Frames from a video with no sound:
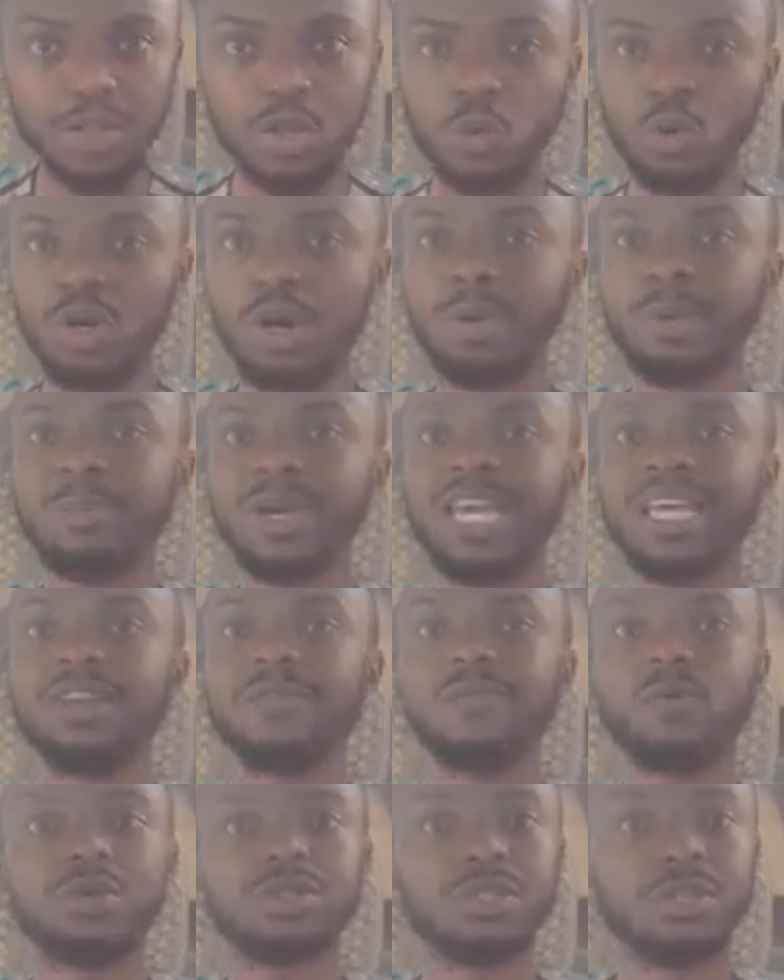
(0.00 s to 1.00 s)
You will not be
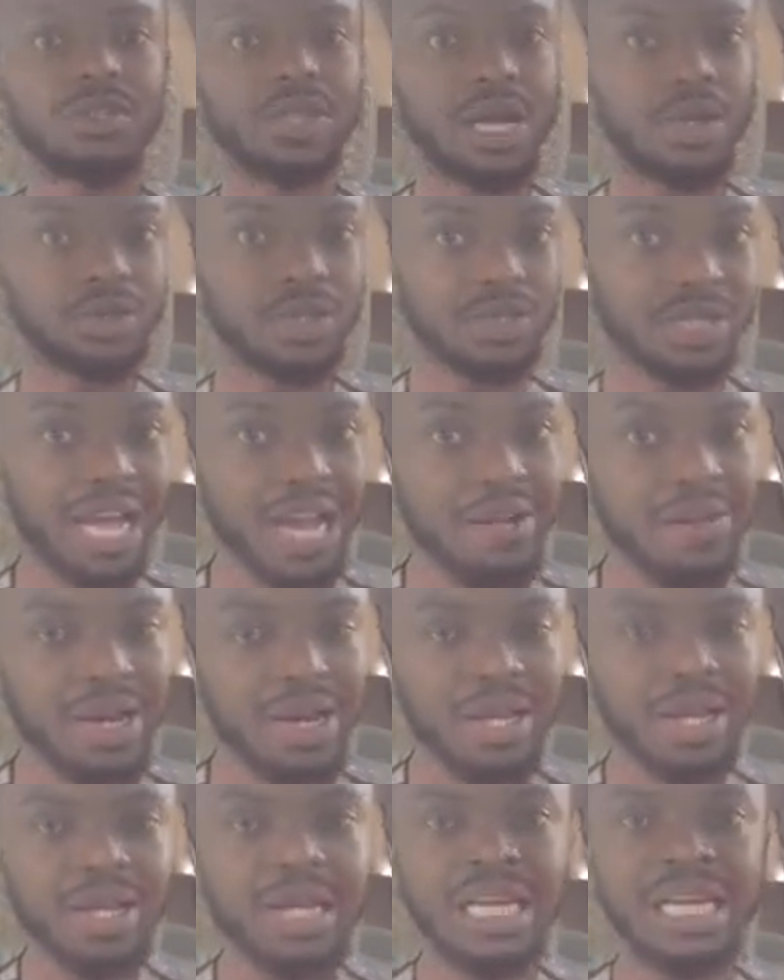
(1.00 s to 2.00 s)
paying 40,000
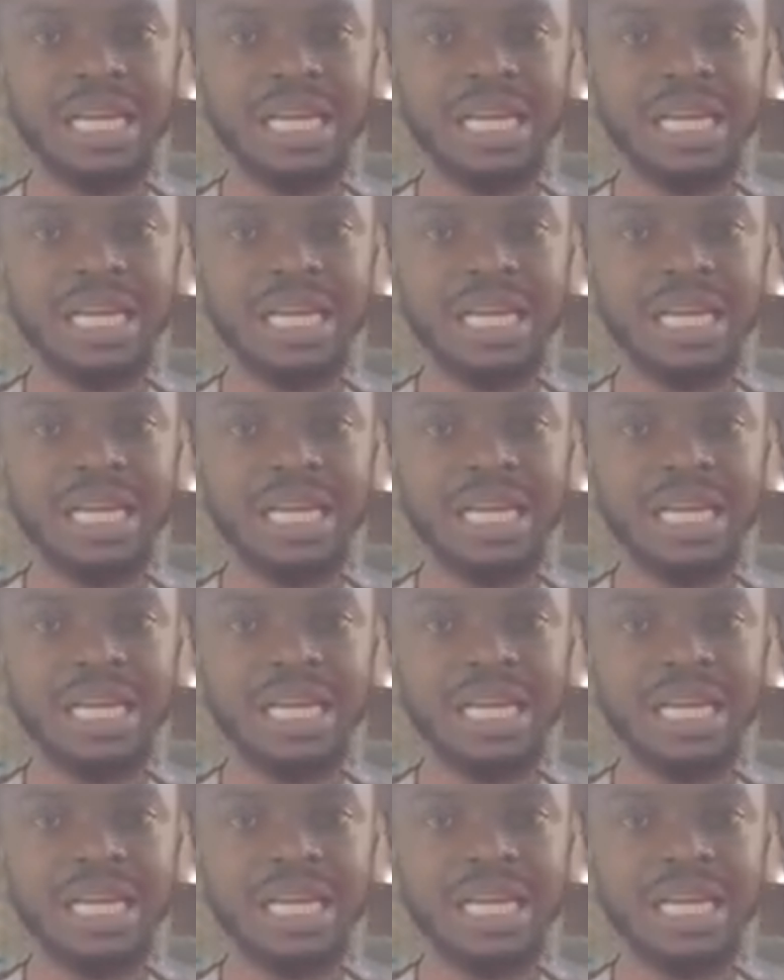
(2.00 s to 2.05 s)
naira,